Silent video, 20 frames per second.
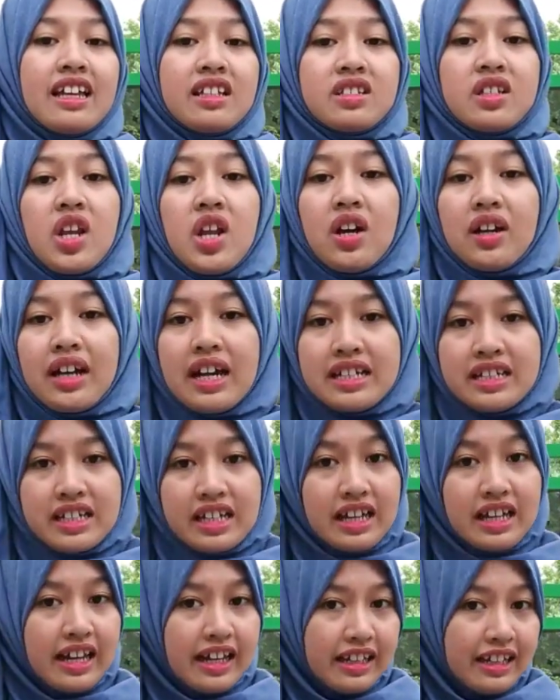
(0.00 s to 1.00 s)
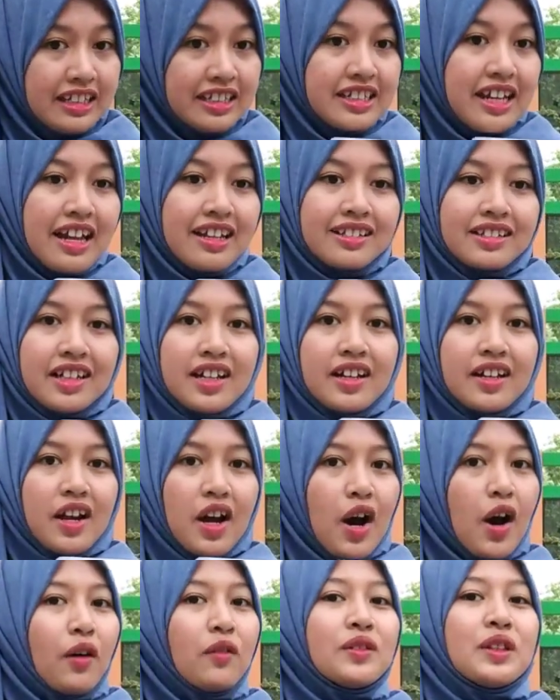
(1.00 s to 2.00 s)
is located in the center
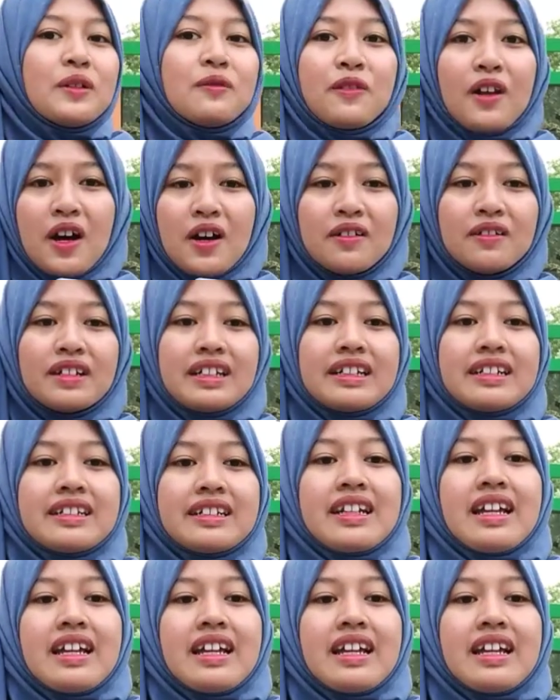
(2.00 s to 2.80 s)
of the flower